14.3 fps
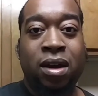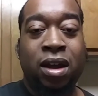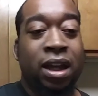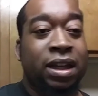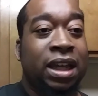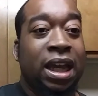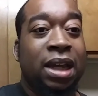
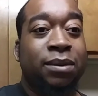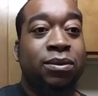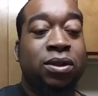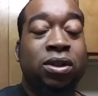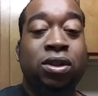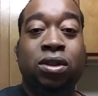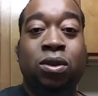In
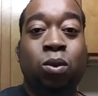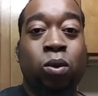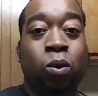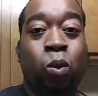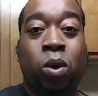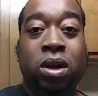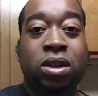games
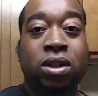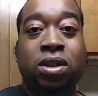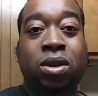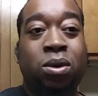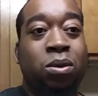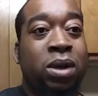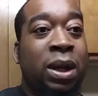1 and
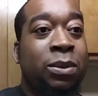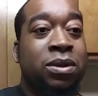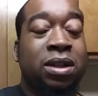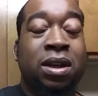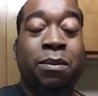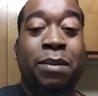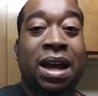2, he was
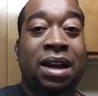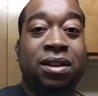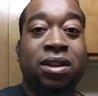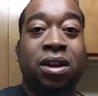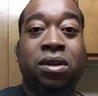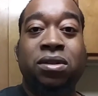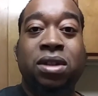combined
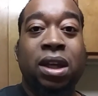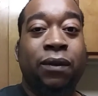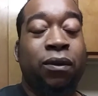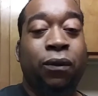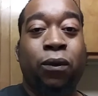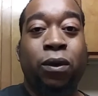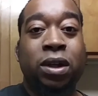13
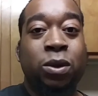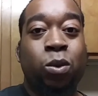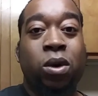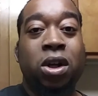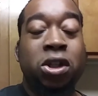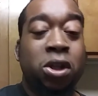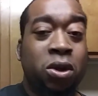for
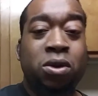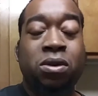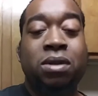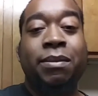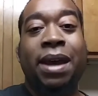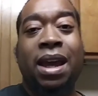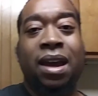41. You do
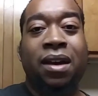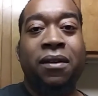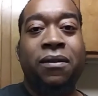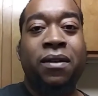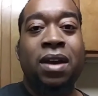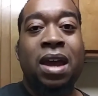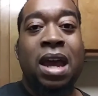the
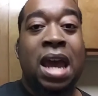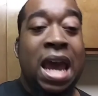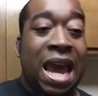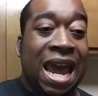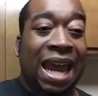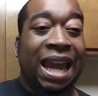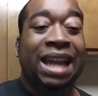math.
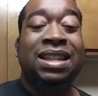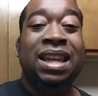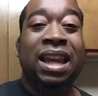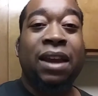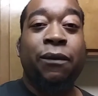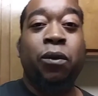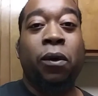
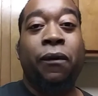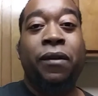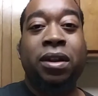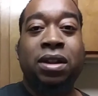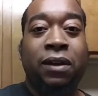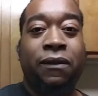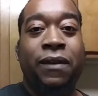18 for
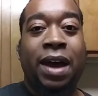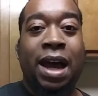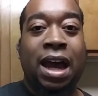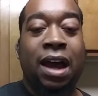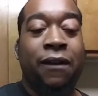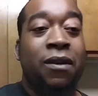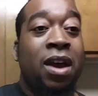
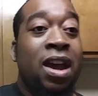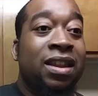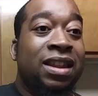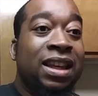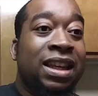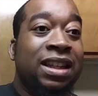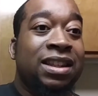55
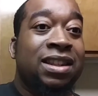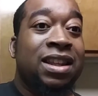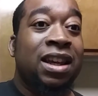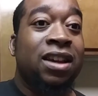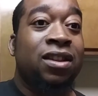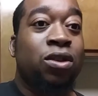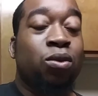
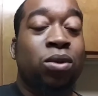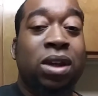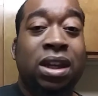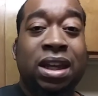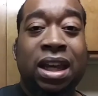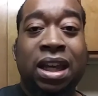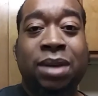these 3
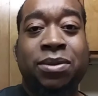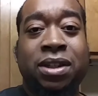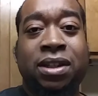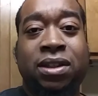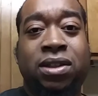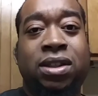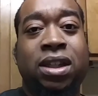games in
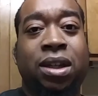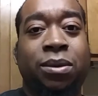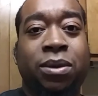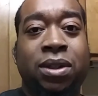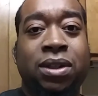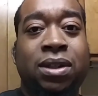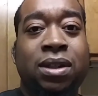this
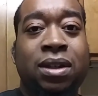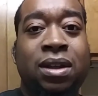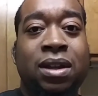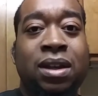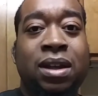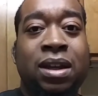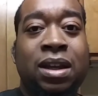series.
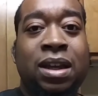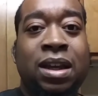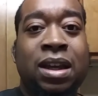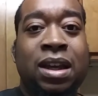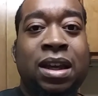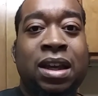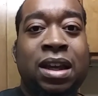
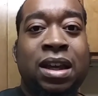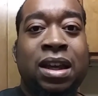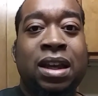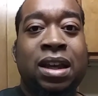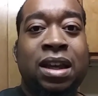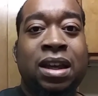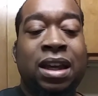
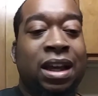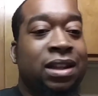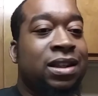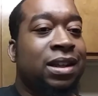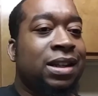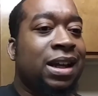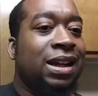And
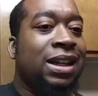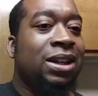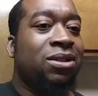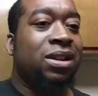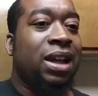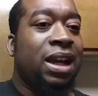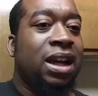tonight he
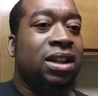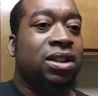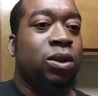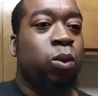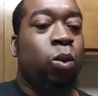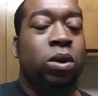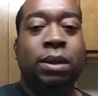only had
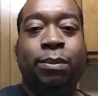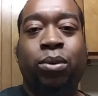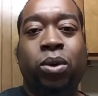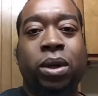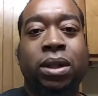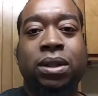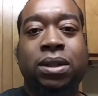20
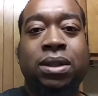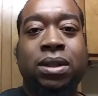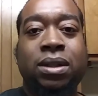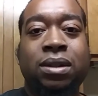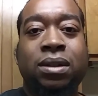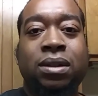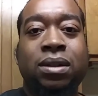points.